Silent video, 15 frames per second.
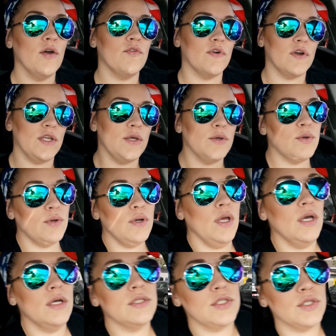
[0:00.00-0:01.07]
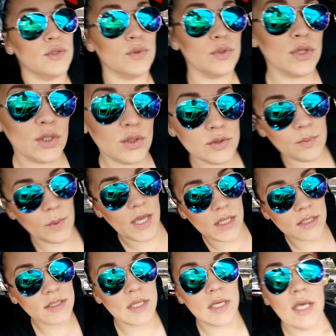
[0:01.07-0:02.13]
for you to lose
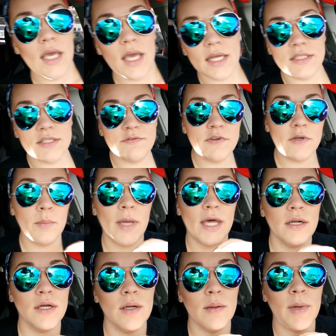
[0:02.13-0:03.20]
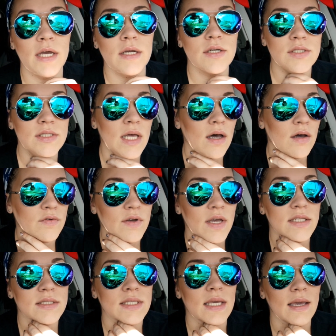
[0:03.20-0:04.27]
weight and to feel better about yourself
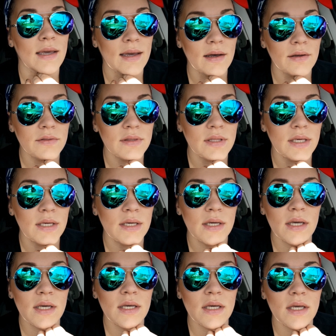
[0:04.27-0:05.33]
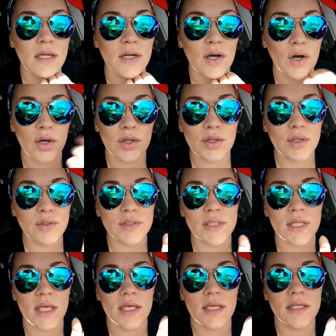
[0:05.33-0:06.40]
and to get healthy and all those
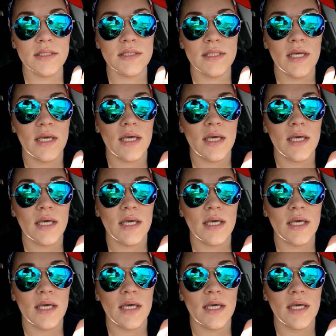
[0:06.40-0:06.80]
things,